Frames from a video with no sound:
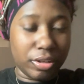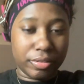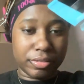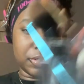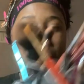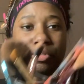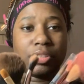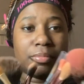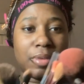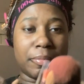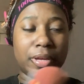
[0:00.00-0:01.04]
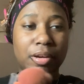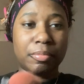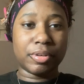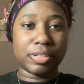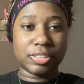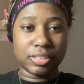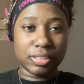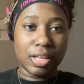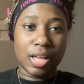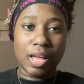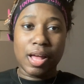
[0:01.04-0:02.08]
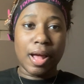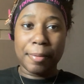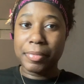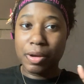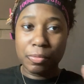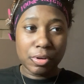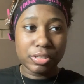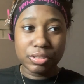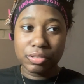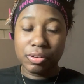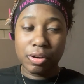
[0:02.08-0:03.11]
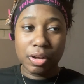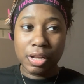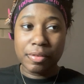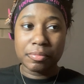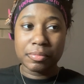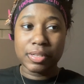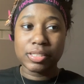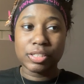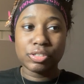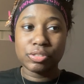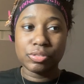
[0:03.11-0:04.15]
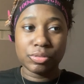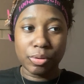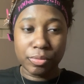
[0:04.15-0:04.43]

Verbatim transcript: Here's most of my makeup brushes. I'm not washing all of them because I just don't